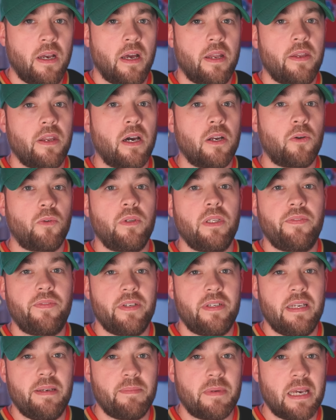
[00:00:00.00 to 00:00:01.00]
Not only if the
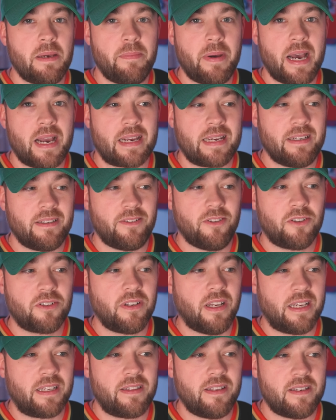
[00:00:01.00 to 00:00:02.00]
team came back and looked
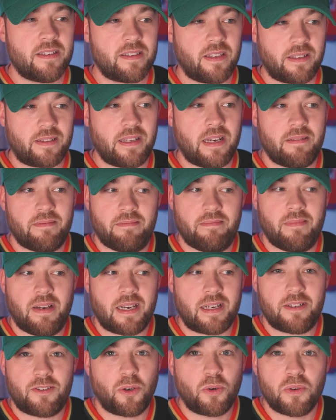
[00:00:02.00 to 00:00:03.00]
like this, like that, I
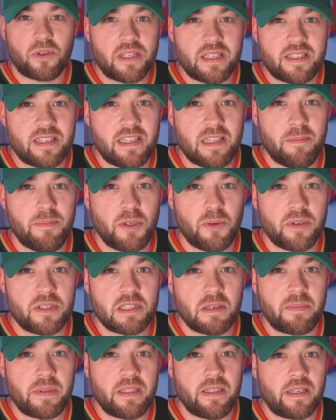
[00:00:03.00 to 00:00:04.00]
could totally see them doing
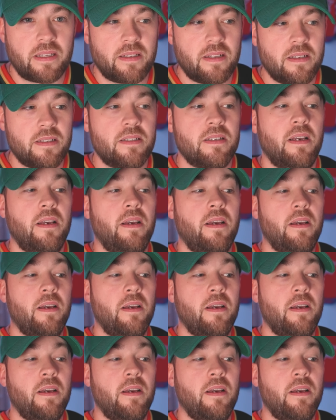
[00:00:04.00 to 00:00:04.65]
something like this.